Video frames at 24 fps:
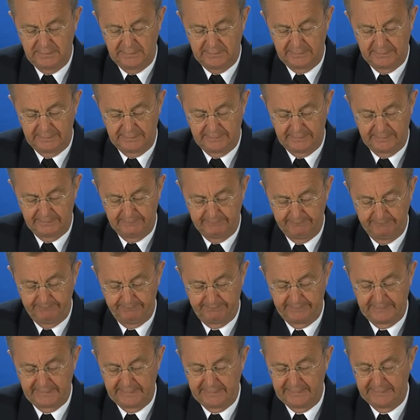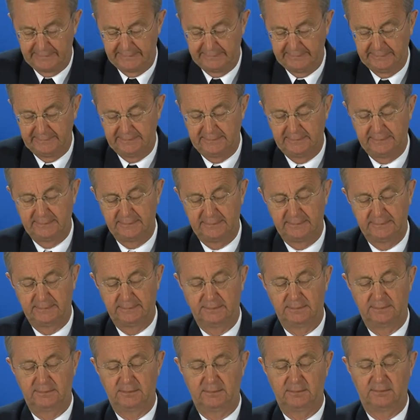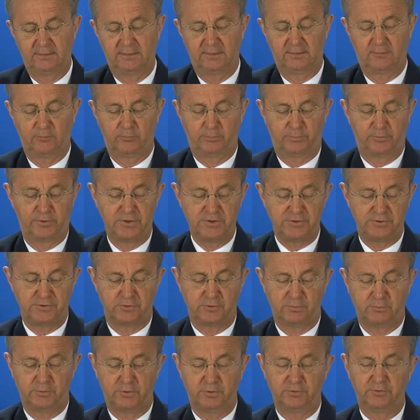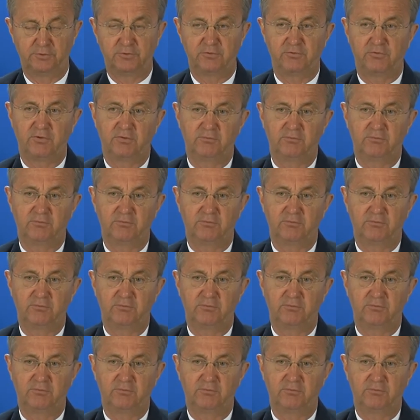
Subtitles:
and the operation commanders.